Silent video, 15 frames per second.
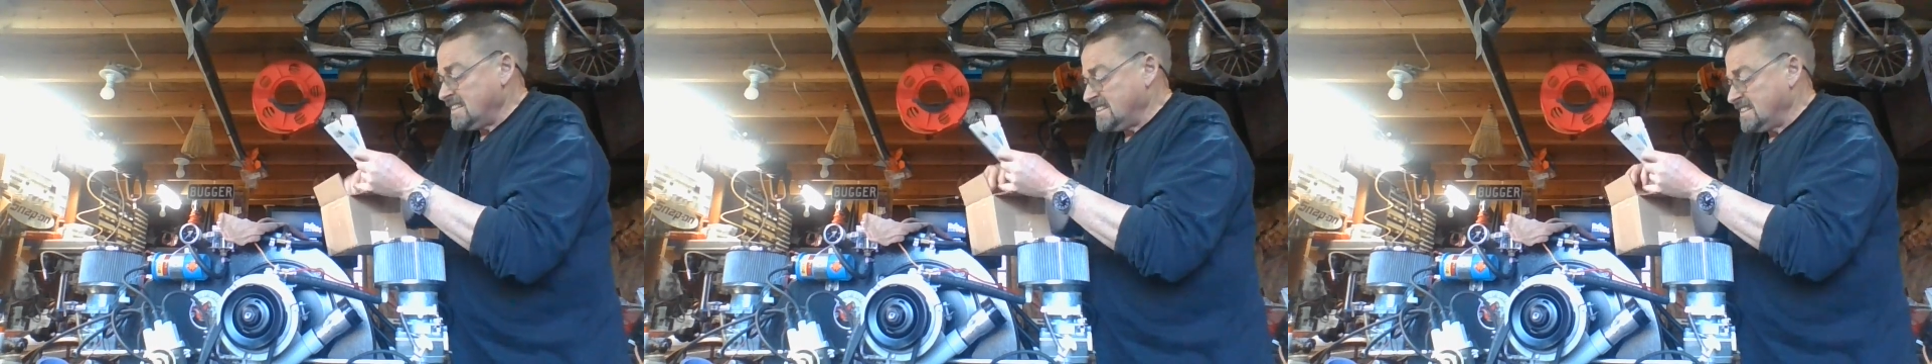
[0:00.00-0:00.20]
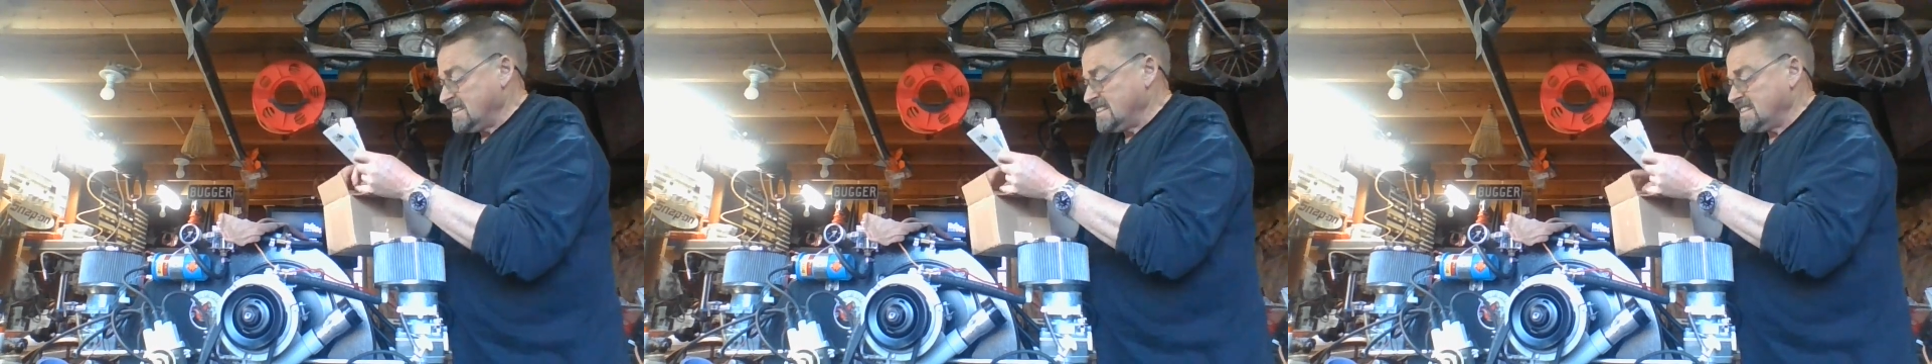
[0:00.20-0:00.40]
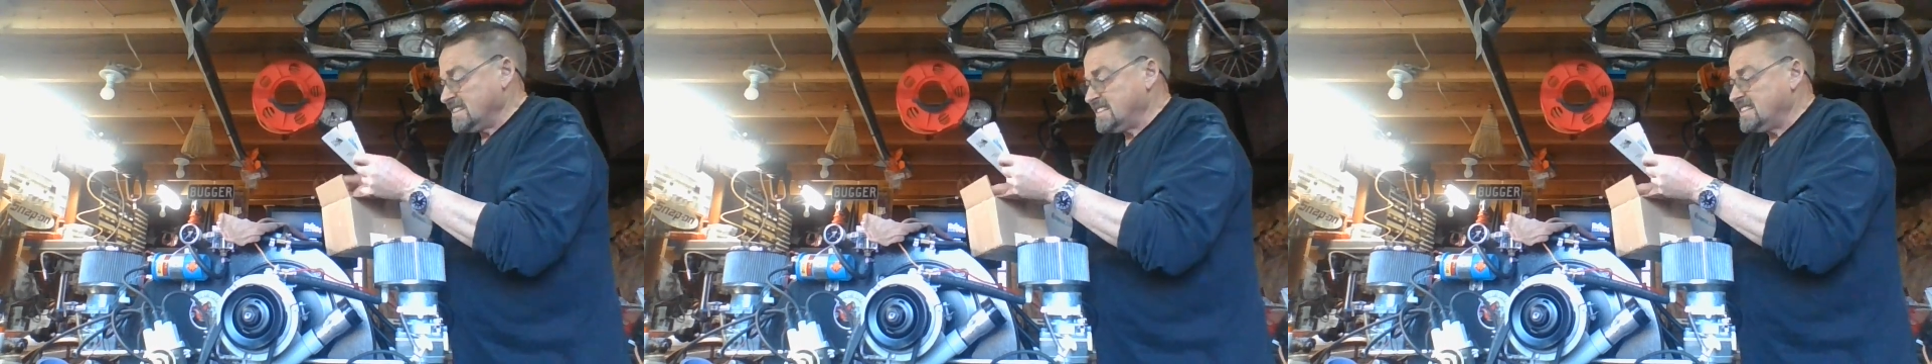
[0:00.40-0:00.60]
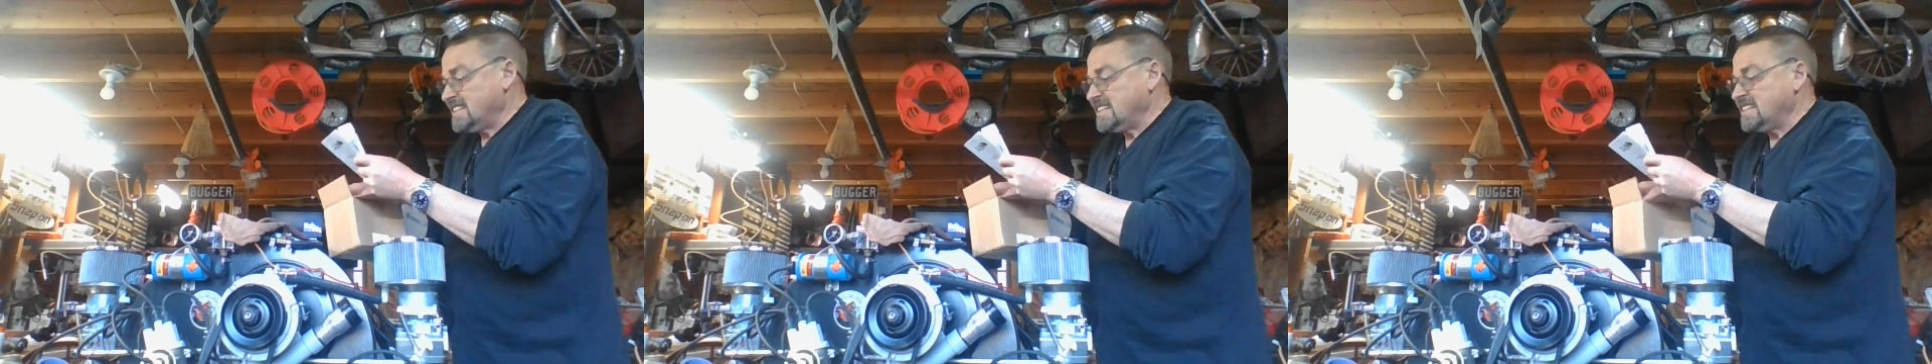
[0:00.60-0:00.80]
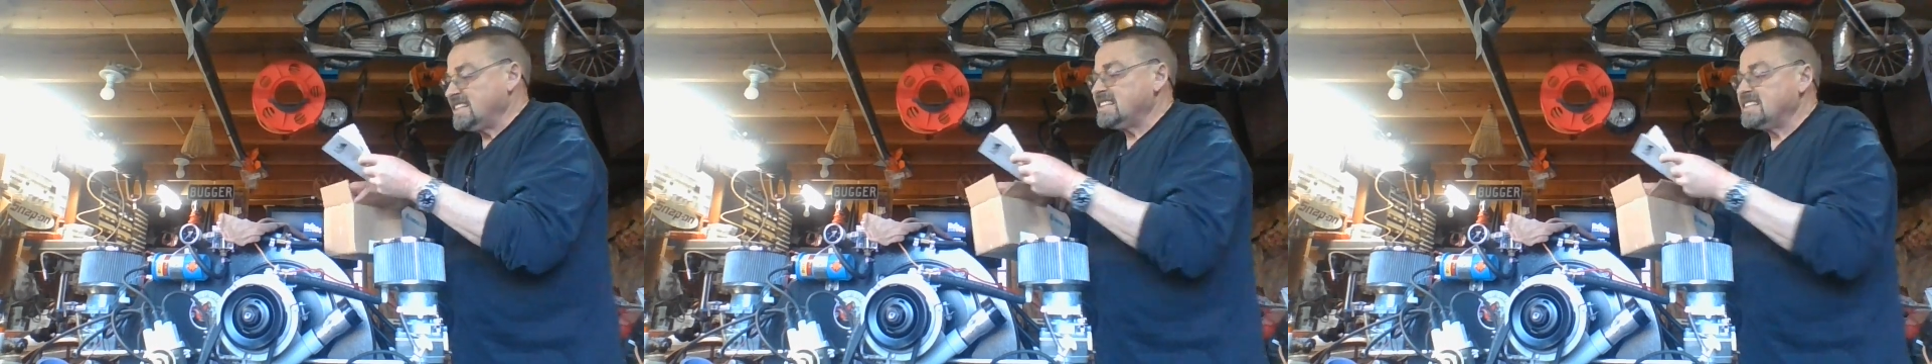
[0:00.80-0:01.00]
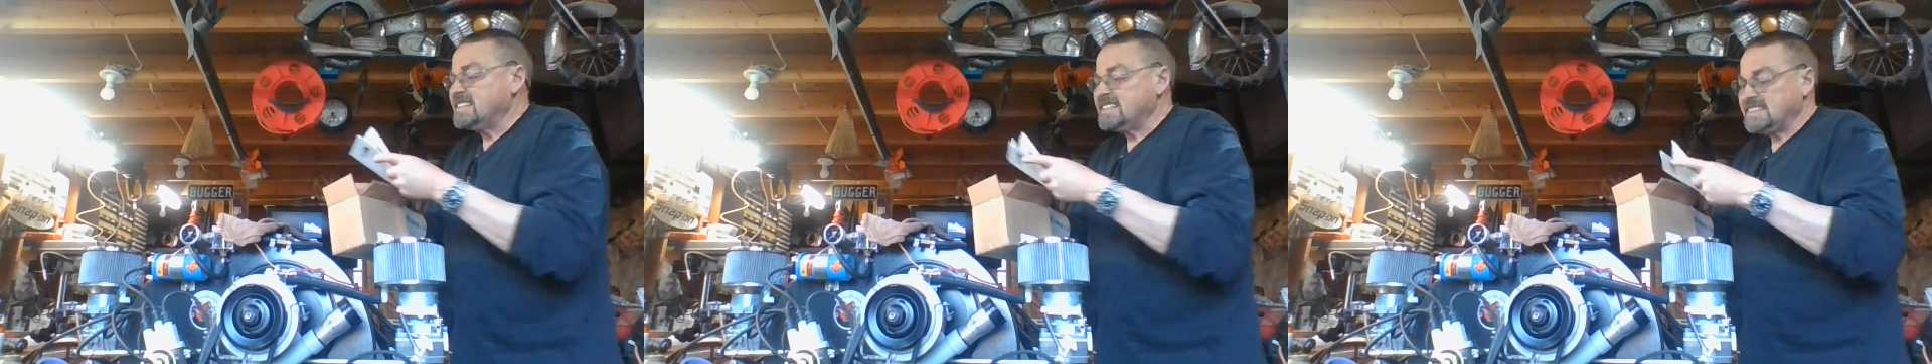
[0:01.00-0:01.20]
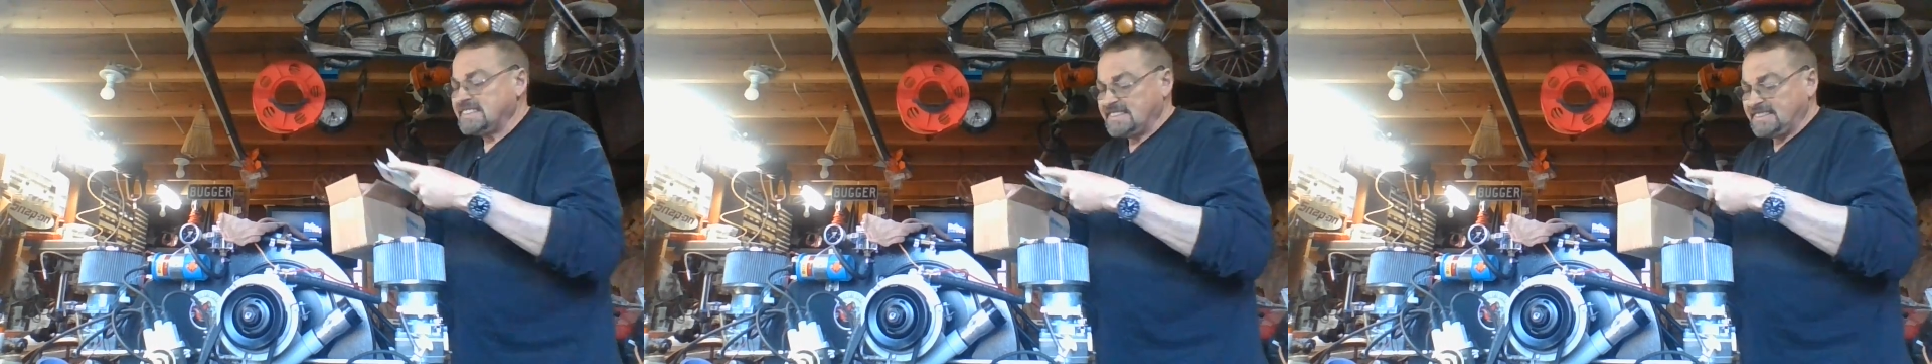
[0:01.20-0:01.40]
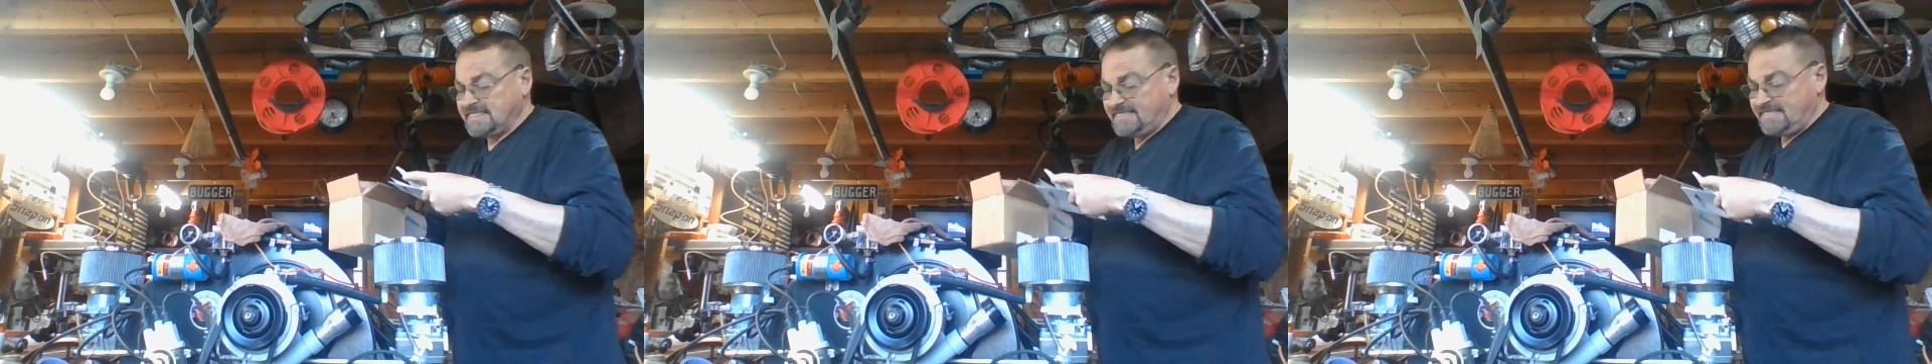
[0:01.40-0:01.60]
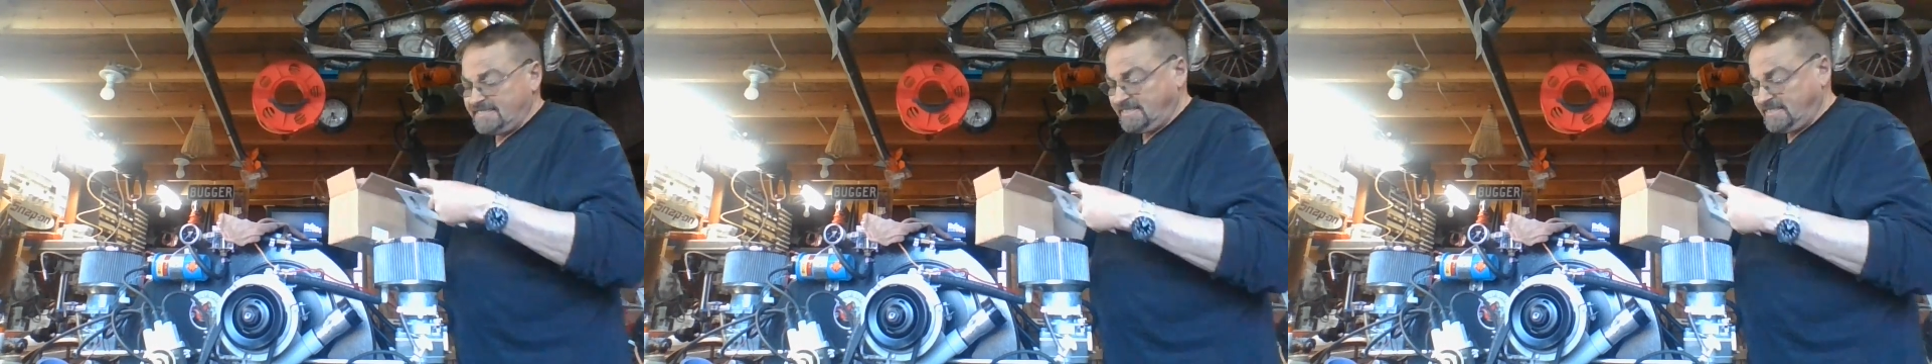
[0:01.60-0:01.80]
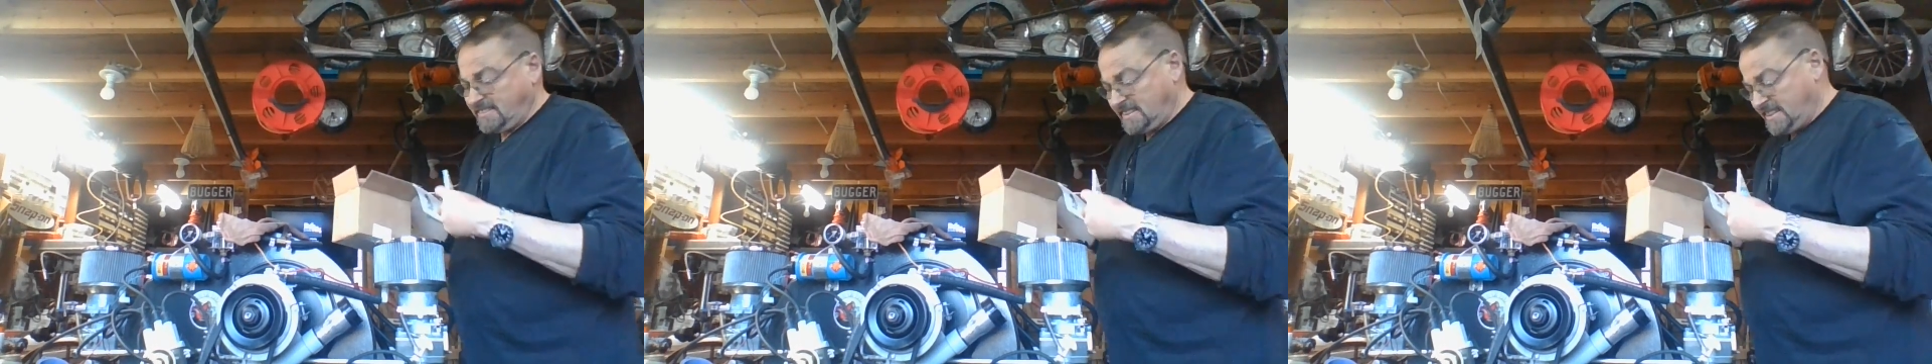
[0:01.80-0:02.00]
is,
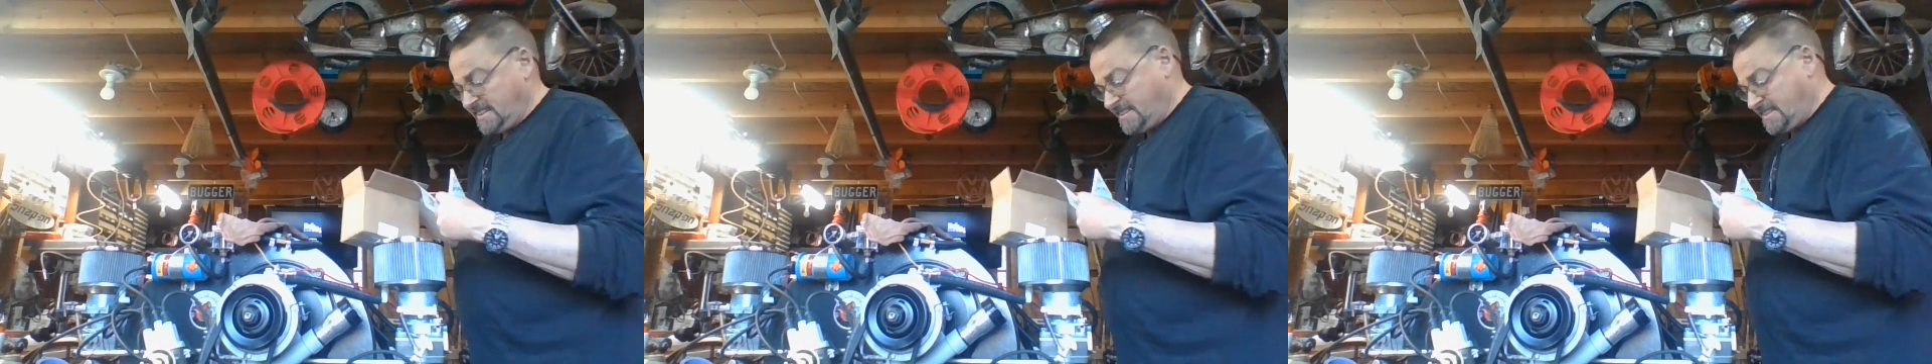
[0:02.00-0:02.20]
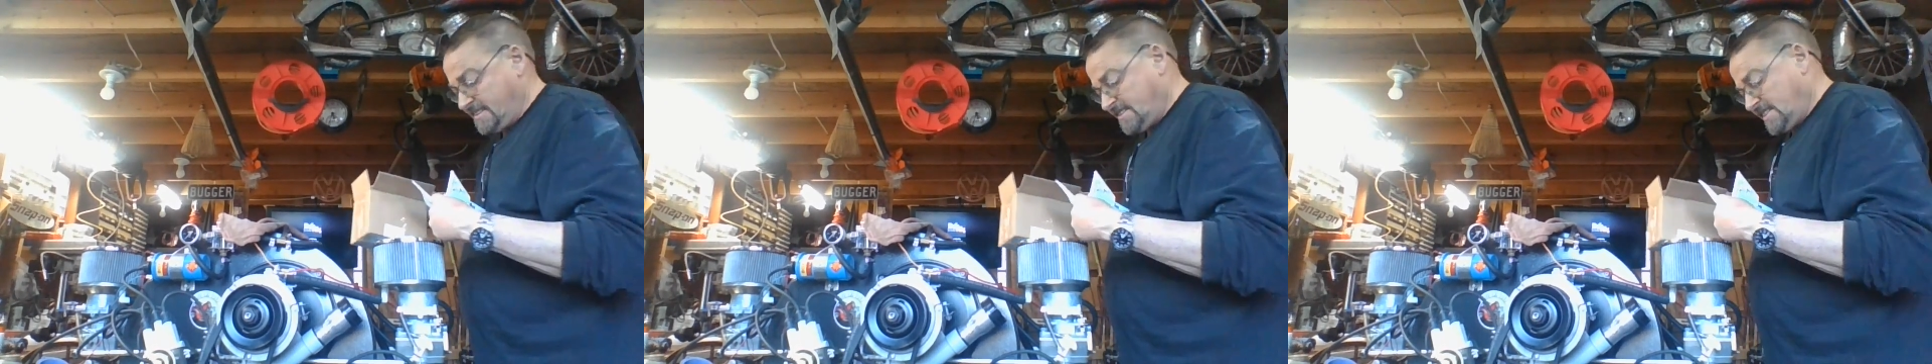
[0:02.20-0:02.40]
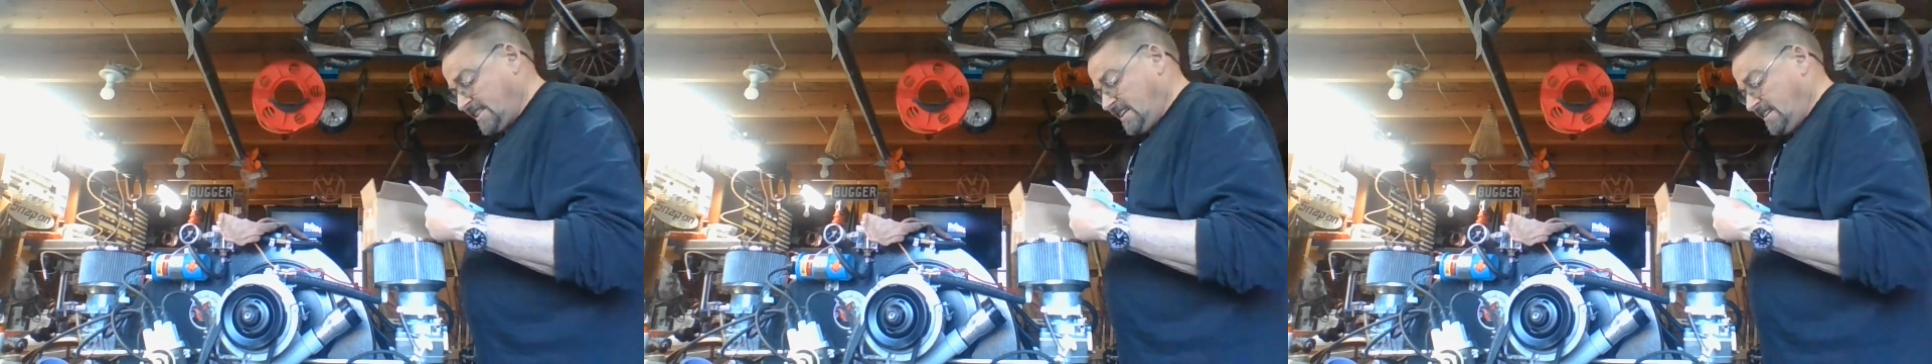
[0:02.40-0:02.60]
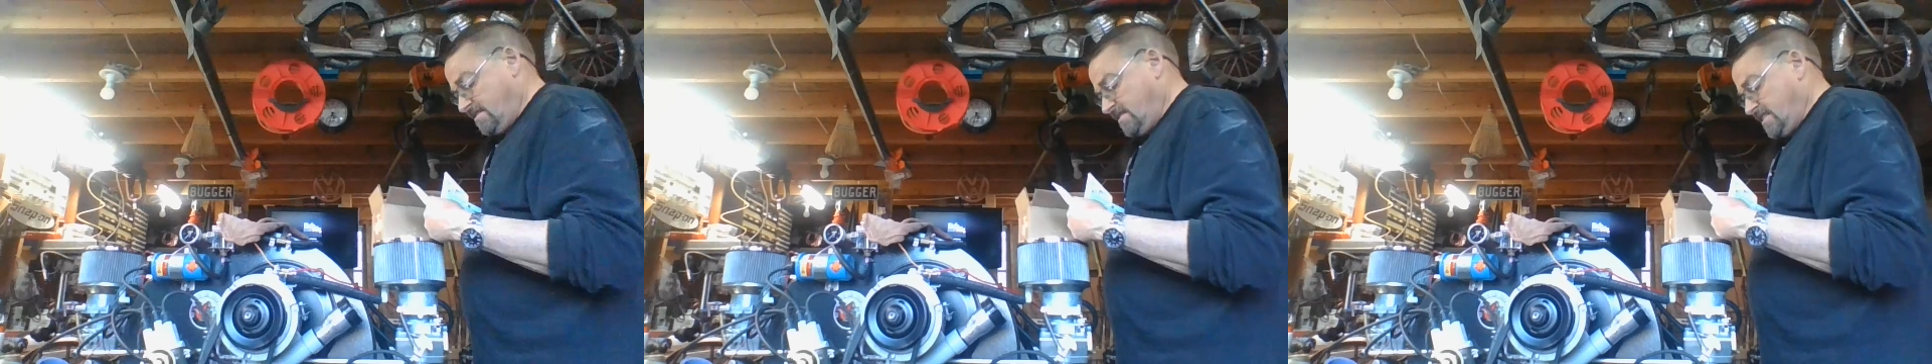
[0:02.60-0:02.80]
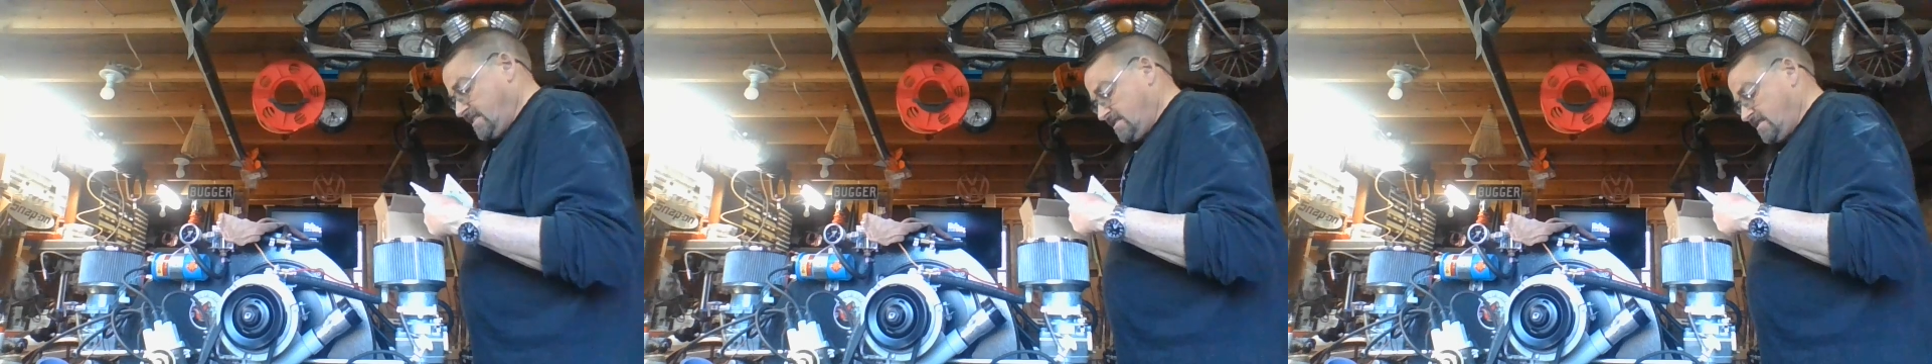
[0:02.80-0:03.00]
well, we have an